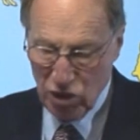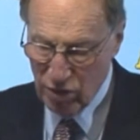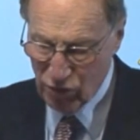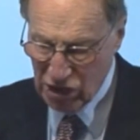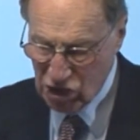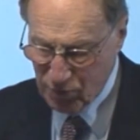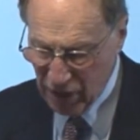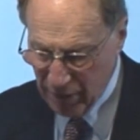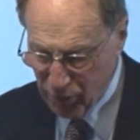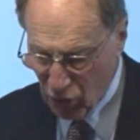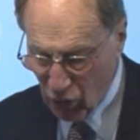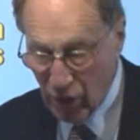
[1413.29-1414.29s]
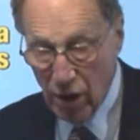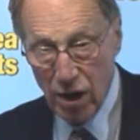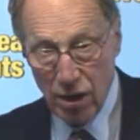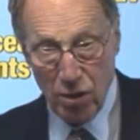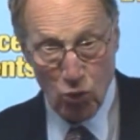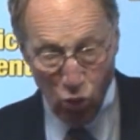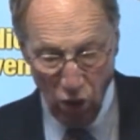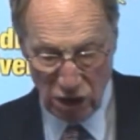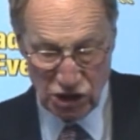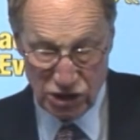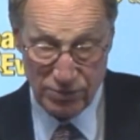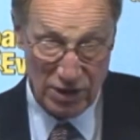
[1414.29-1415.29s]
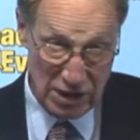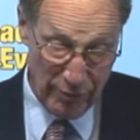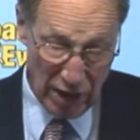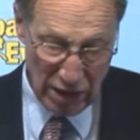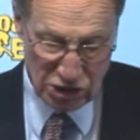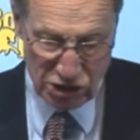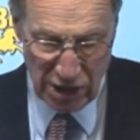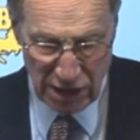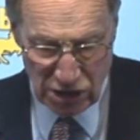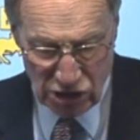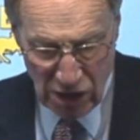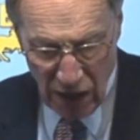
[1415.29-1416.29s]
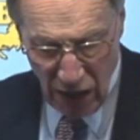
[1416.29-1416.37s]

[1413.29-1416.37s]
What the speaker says: of the British people. Was in the past tense.